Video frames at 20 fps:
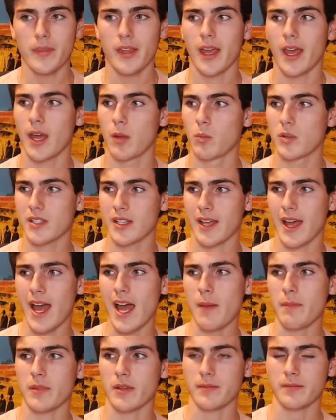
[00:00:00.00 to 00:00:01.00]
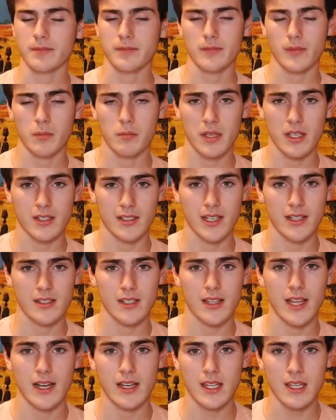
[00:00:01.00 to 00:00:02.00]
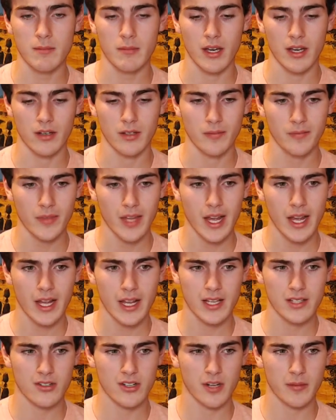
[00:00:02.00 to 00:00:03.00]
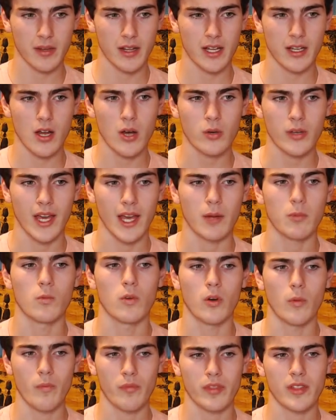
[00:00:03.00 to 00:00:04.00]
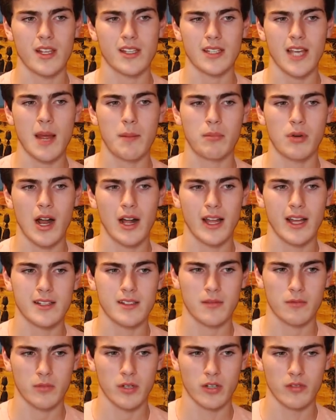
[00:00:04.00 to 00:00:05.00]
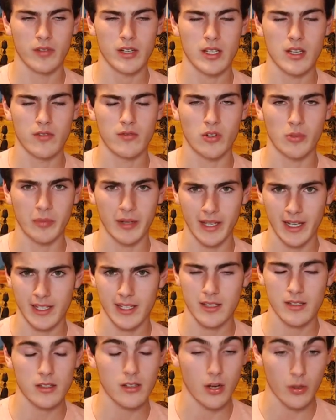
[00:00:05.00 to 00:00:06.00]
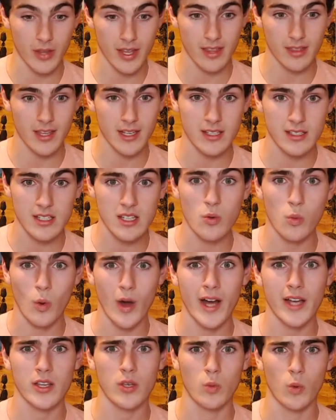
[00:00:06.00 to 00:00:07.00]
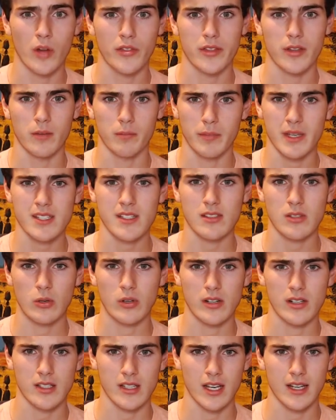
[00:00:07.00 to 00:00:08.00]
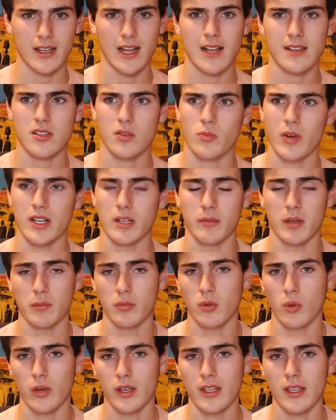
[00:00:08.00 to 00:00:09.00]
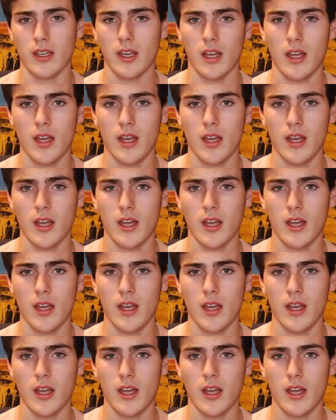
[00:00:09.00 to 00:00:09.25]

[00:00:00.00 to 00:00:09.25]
And what's gonna happen, because they see that email, is they're gonna be like, okay, well, this guy probably has a real video for me. And he, they see why you'd want the business owner to see it, not some random employee.